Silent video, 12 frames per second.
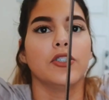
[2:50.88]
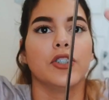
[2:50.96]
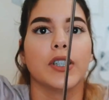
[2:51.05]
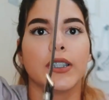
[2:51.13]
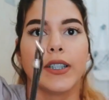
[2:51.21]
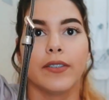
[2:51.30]
the
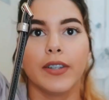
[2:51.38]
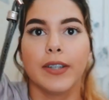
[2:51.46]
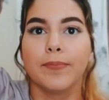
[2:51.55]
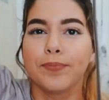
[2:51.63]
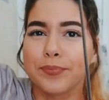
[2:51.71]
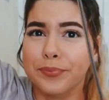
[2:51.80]
gist of
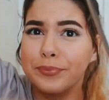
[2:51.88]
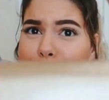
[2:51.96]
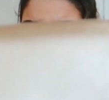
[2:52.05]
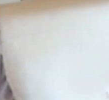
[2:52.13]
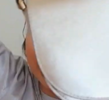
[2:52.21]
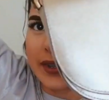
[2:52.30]
it
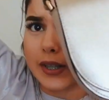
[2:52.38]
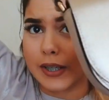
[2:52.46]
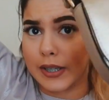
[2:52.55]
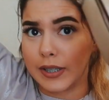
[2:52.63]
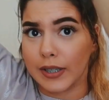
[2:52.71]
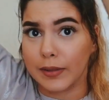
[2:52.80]

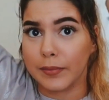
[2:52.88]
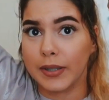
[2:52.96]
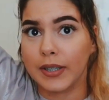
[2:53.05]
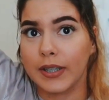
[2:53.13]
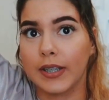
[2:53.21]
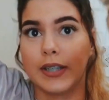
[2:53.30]
um
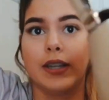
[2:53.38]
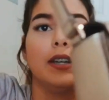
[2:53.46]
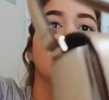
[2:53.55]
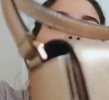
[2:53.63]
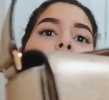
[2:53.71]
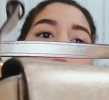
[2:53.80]

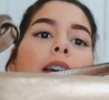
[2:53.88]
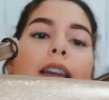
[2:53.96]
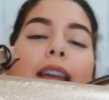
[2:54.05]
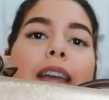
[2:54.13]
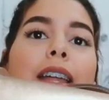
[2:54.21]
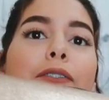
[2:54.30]

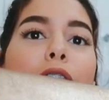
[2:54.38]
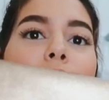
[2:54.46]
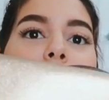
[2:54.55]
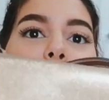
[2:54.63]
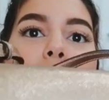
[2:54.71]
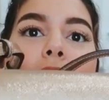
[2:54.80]
and if you
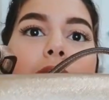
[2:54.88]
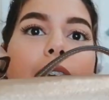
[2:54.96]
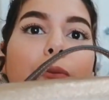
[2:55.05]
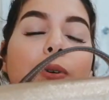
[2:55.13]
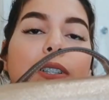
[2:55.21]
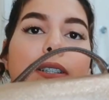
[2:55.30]
guys want to
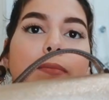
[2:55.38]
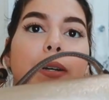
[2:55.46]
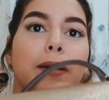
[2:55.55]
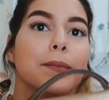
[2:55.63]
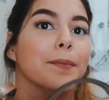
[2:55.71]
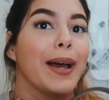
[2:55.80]
see what's in
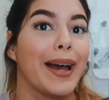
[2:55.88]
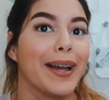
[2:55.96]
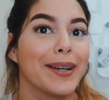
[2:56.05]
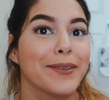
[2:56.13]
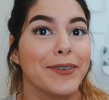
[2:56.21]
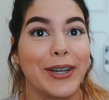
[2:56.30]
my
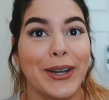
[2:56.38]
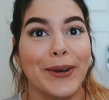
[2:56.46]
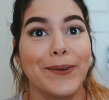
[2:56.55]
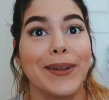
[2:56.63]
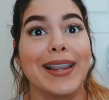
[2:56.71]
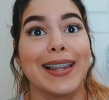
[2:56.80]
bag
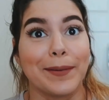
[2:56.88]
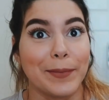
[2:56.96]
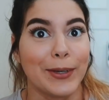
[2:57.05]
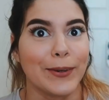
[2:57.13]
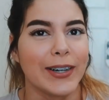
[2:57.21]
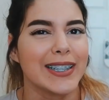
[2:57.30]
video let
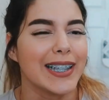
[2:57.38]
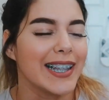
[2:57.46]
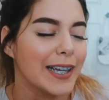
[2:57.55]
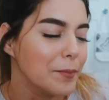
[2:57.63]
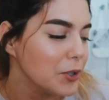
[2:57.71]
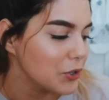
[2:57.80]
me know because i
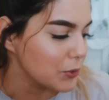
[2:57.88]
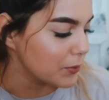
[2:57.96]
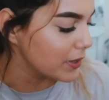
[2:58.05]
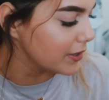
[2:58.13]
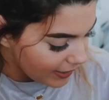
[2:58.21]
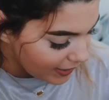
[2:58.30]
think i'm gonna do
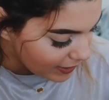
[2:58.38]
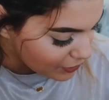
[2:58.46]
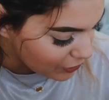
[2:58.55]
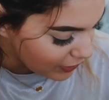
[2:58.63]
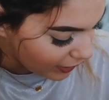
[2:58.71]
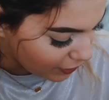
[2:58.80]
one
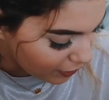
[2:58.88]
and so yeah i